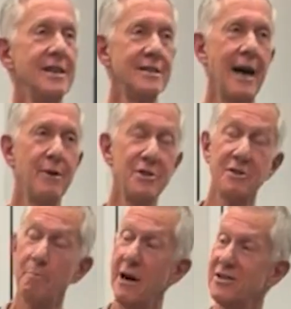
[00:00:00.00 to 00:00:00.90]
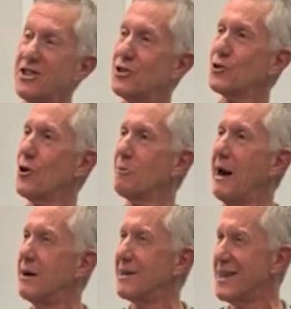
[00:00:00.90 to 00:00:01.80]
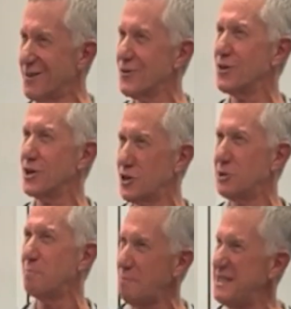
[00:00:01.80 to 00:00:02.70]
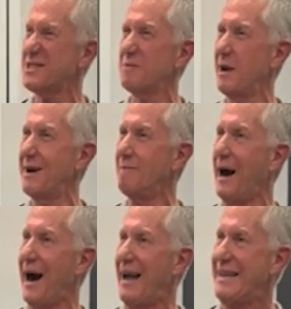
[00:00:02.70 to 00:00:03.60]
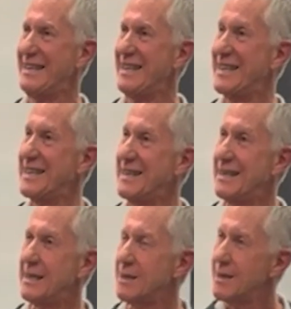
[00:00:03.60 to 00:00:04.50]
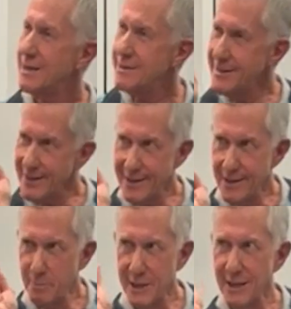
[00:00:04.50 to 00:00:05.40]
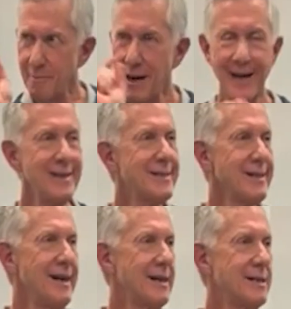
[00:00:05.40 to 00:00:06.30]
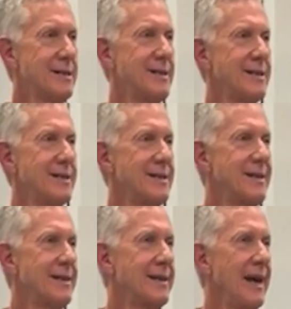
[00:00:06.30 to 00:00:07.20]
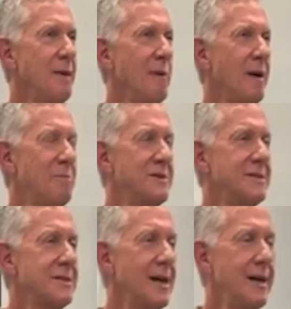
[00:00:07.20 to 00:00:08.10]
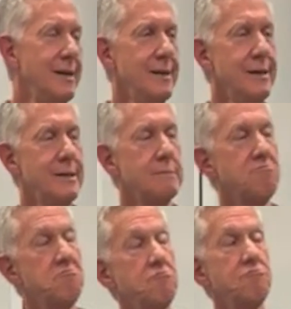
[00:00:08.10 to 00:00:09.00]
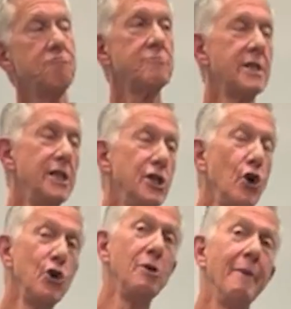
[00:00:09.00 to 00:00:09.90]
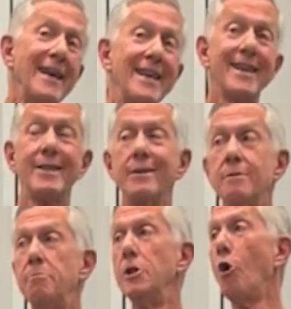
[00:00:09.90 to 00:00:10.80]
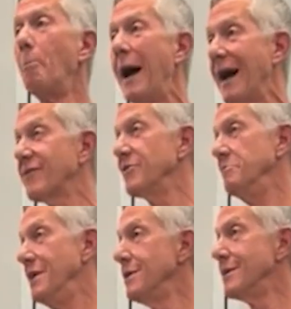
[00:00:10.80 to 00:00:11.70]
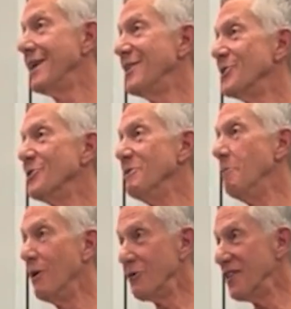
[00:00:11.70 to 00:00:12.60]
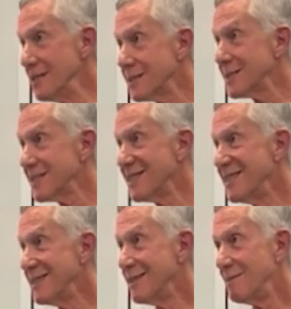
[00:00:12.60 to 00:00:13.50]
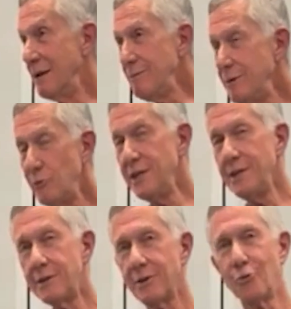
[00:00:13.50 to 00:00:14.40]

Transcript: as I was about to storm out and give her a good piece of my mind, a little bit of my intellect came up and said, you might get a little blowback from yelling at her about this. Maybe we need to